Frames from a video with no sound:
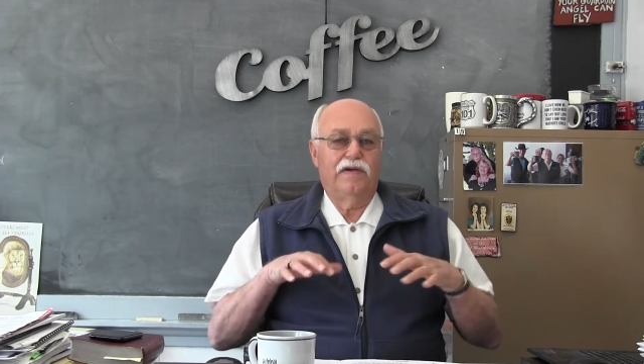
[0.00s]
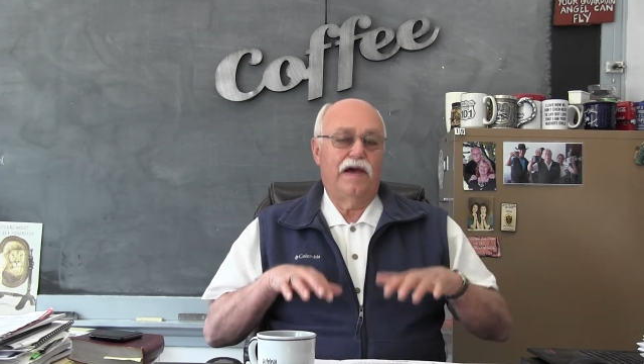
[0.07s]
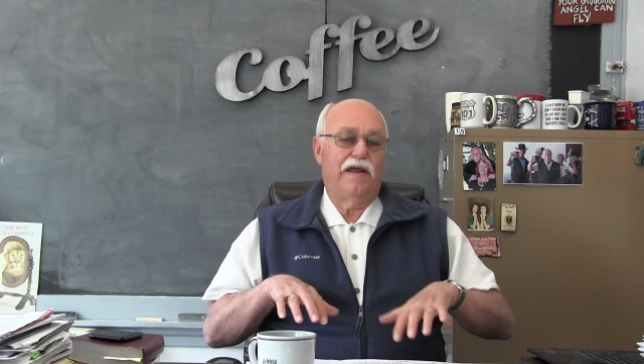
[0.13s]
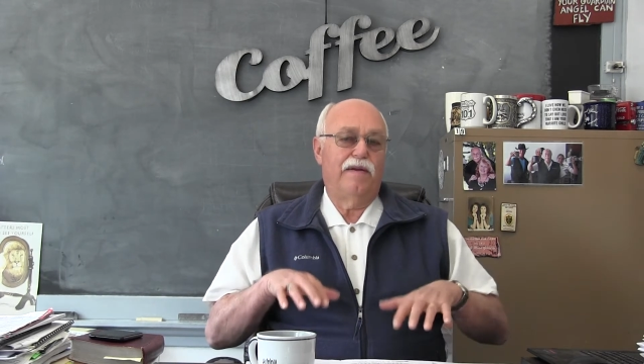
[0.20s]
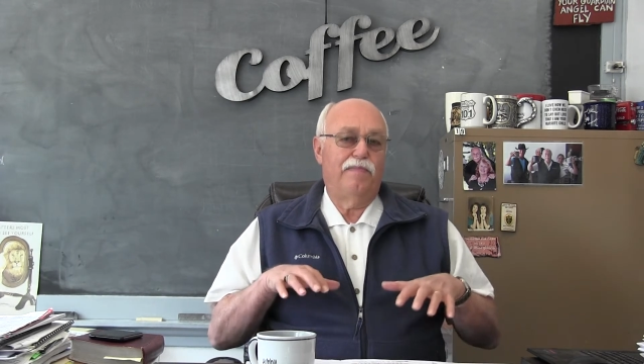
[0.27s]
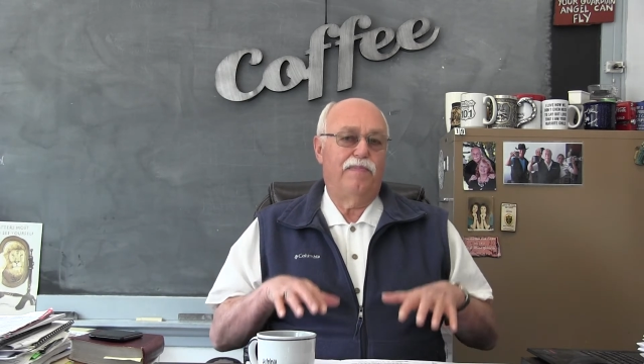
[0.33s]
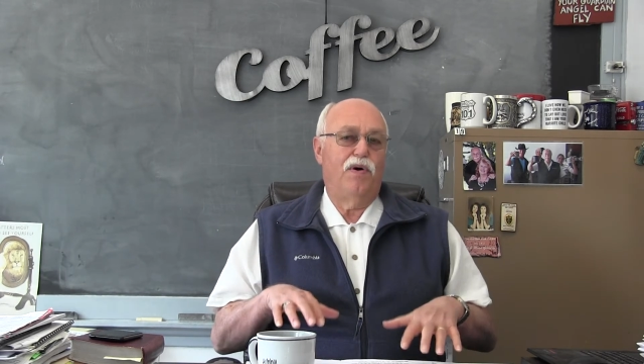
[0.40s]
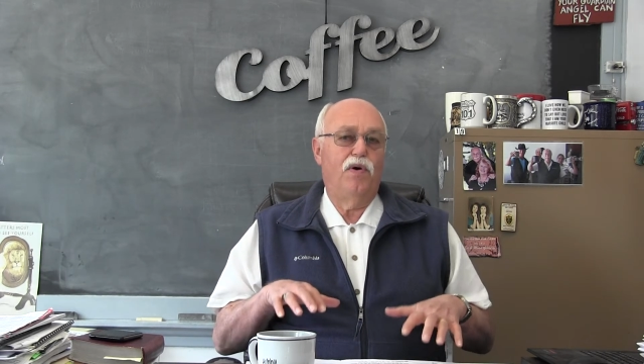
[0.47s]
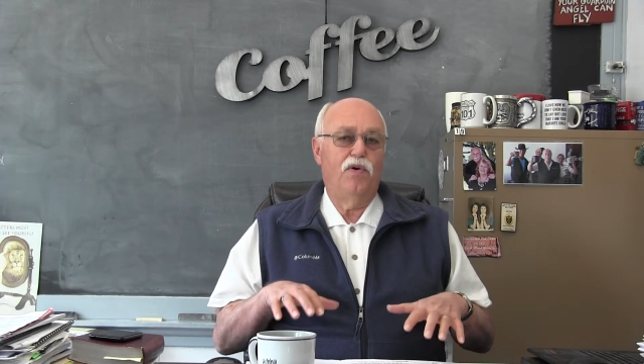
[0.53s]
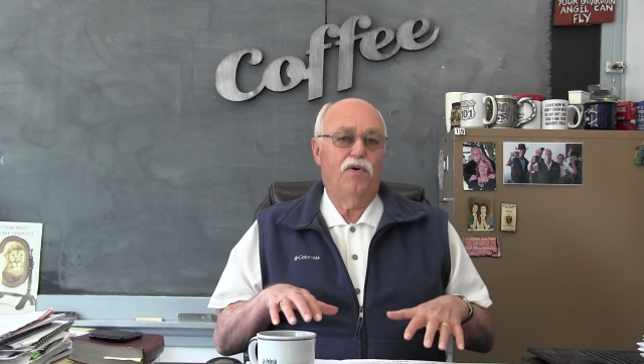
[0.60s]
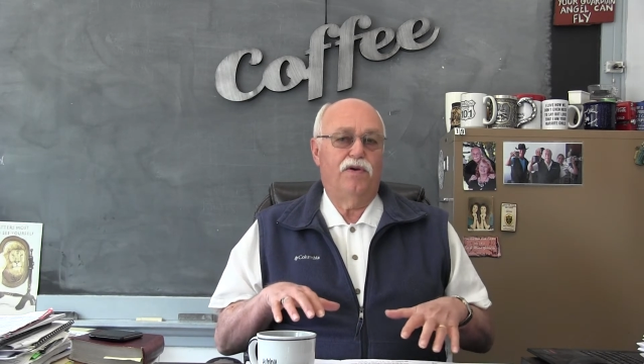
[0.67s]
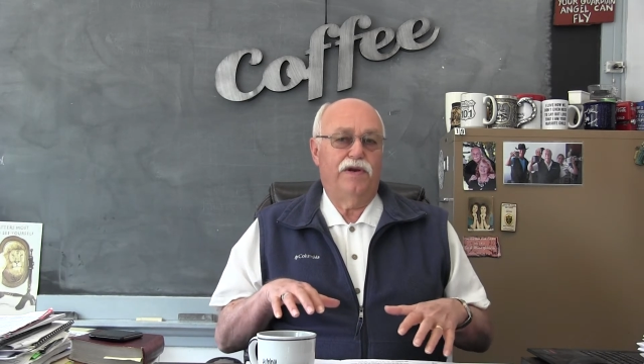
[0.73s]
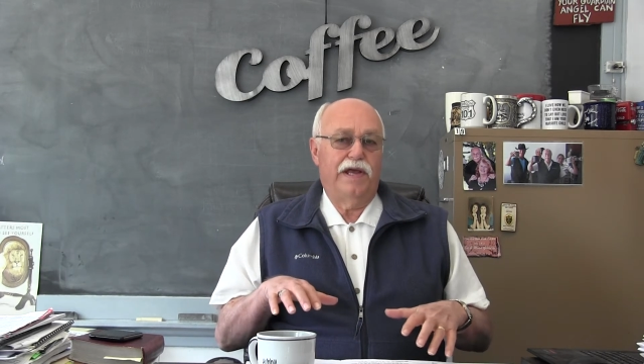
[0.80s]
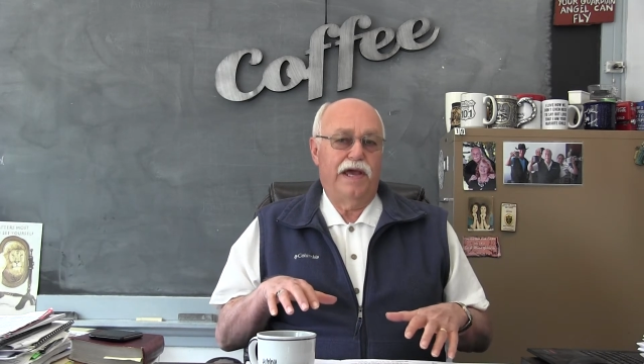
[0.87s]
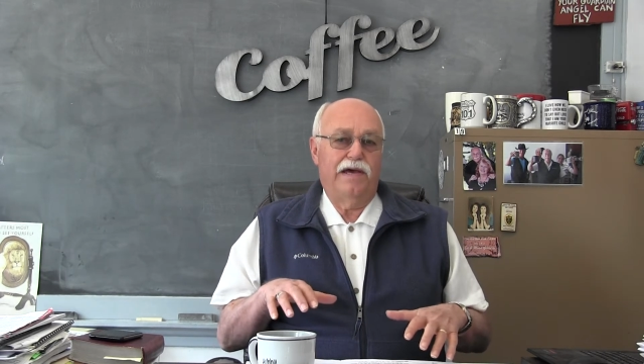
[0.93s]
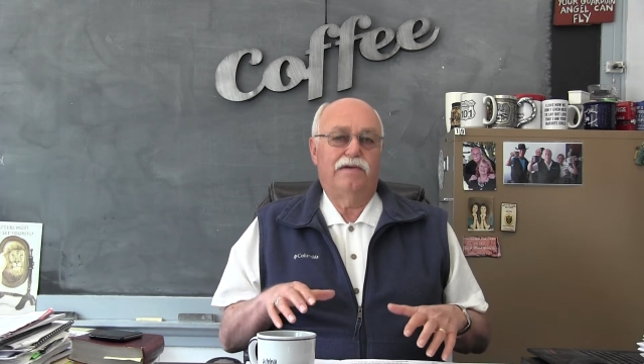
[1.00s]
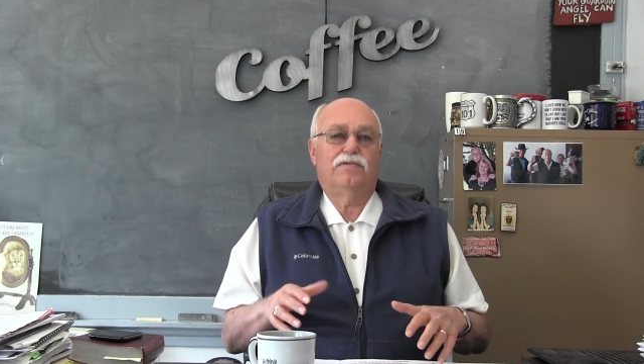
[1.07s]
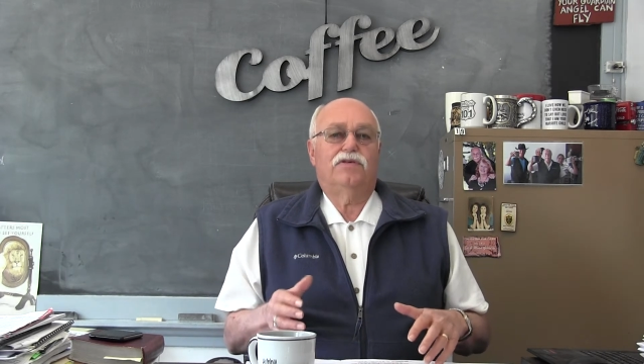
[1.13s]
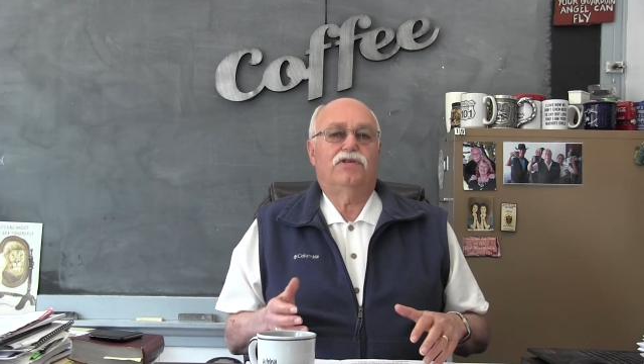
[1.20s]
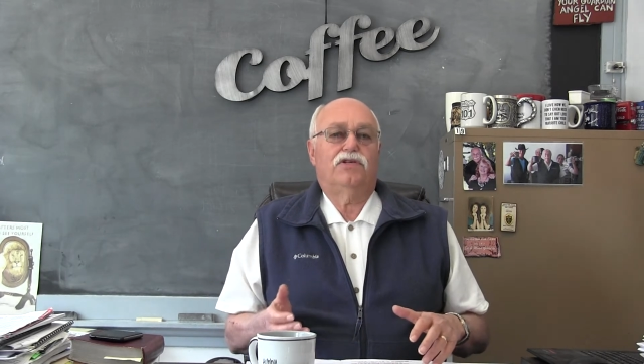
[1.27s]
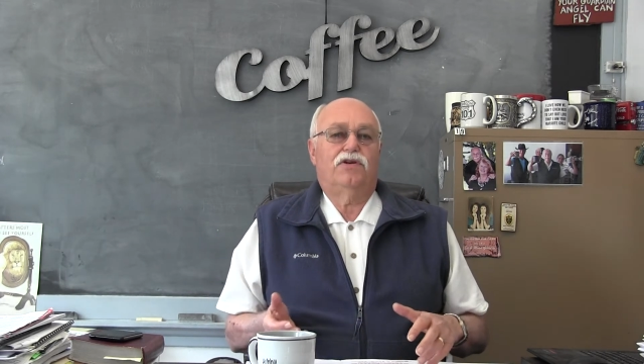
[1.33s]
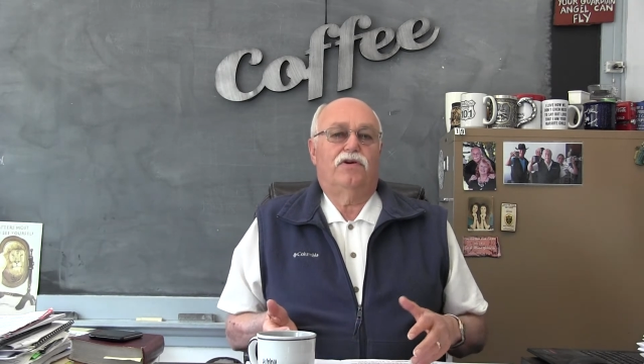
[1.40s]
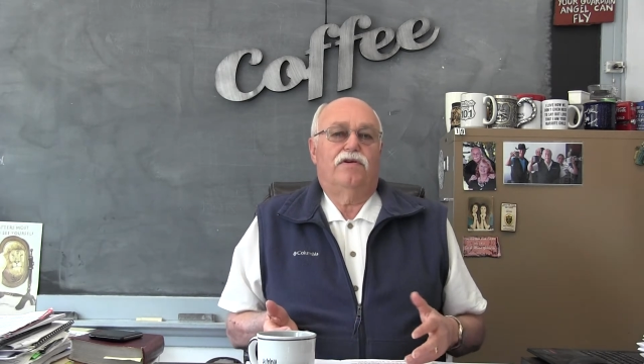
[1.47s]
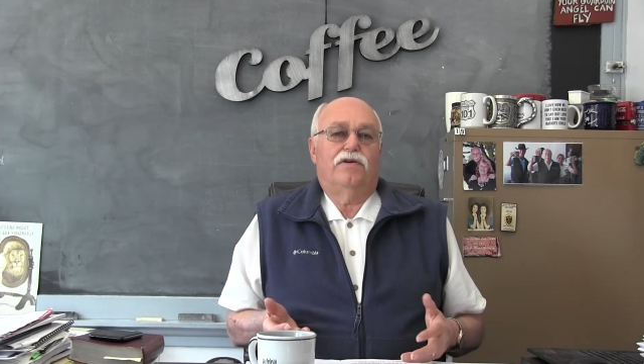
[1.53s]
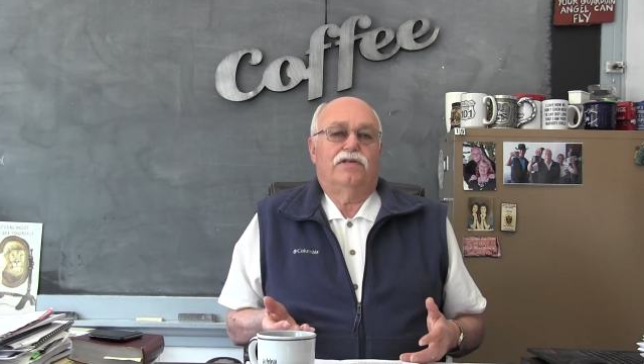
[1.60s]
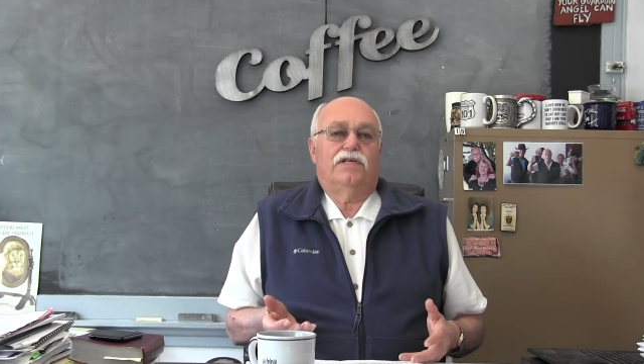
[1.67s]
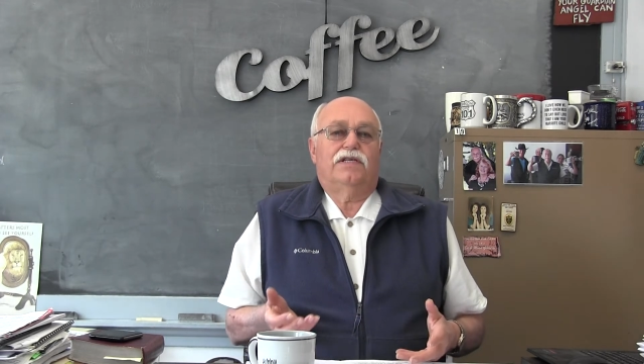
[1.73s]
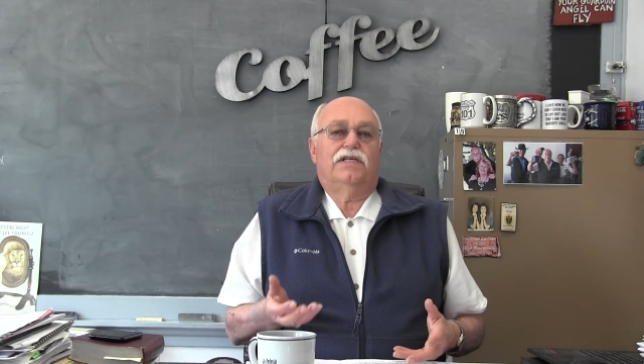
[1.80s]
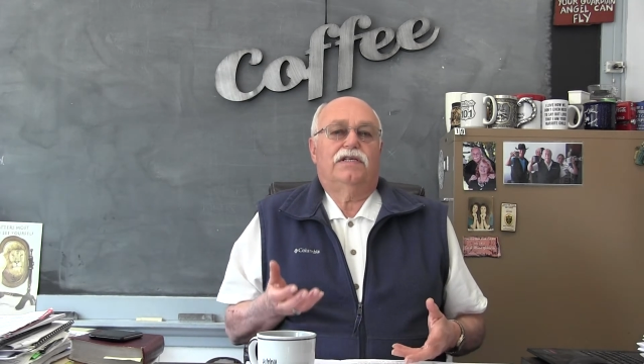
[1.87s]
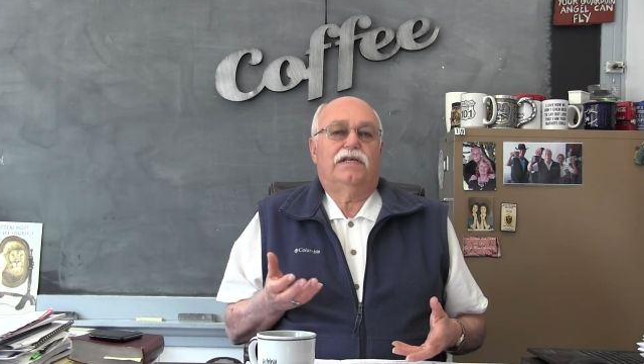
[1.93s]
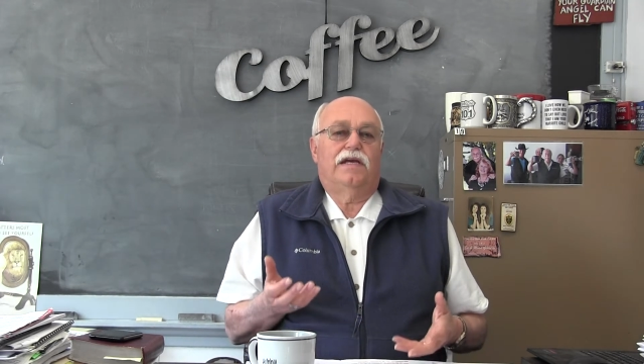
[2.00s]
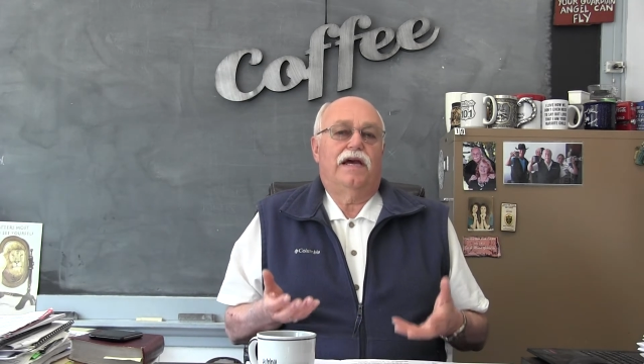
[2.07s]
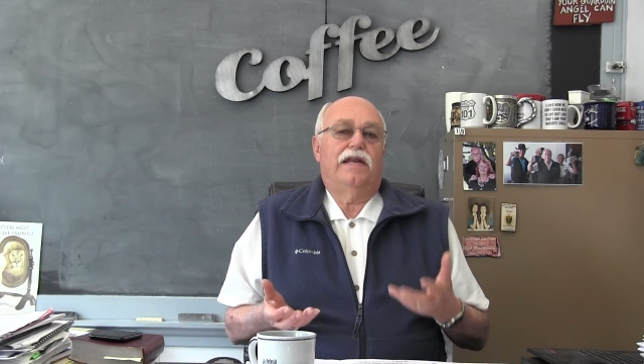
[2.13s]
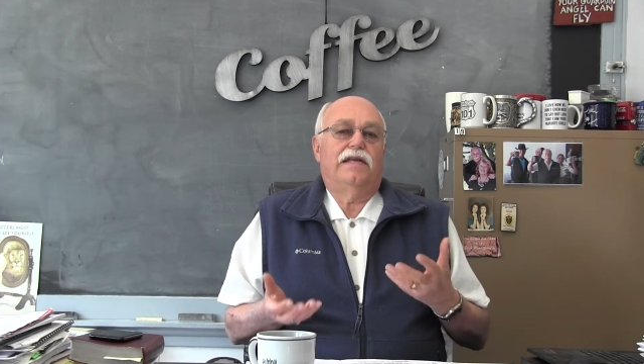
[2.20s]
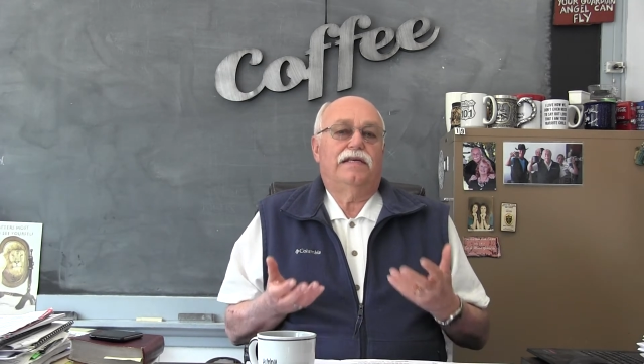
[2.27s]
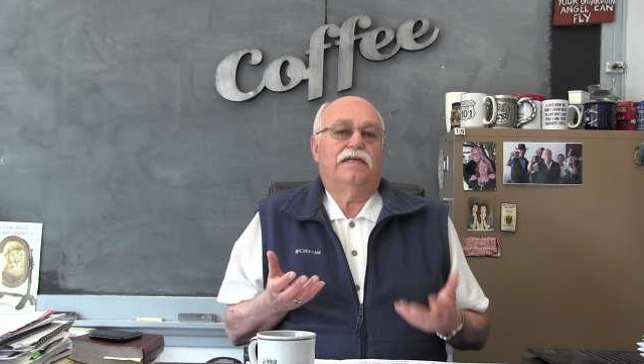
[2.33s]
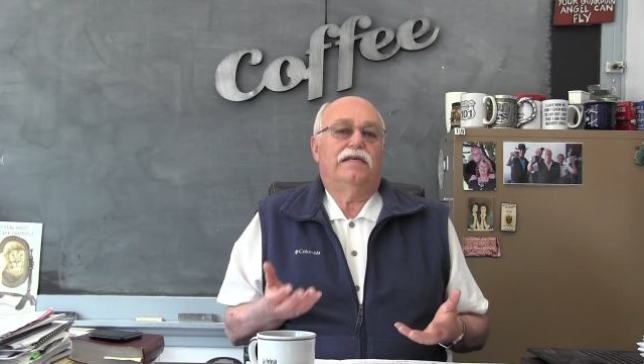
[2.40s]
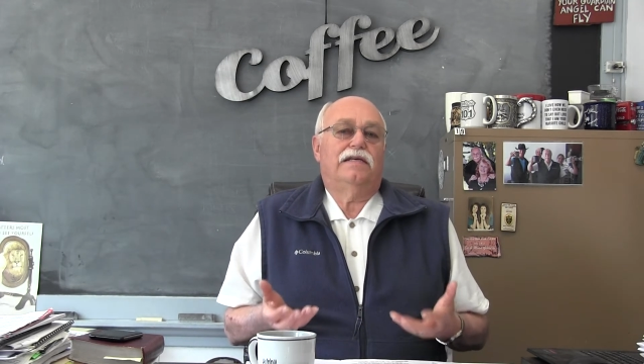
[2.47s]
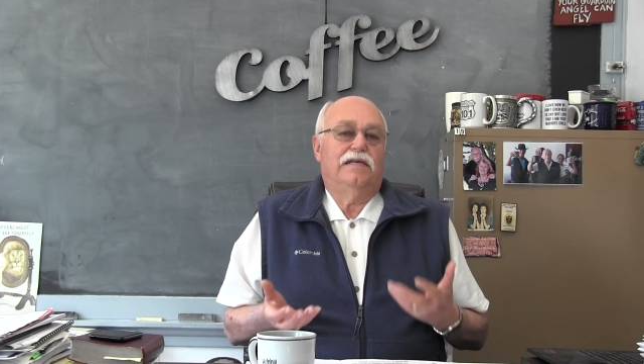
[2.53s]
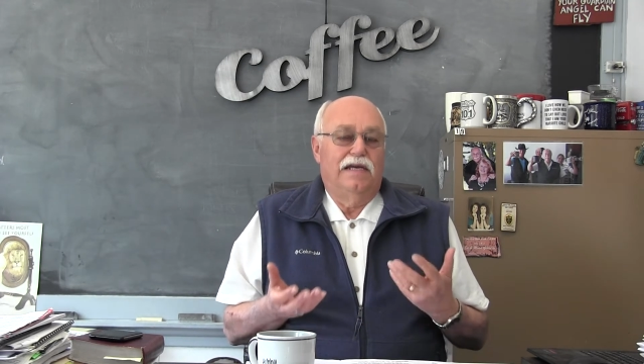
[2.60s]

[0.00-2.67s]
kind of poked down starts kind of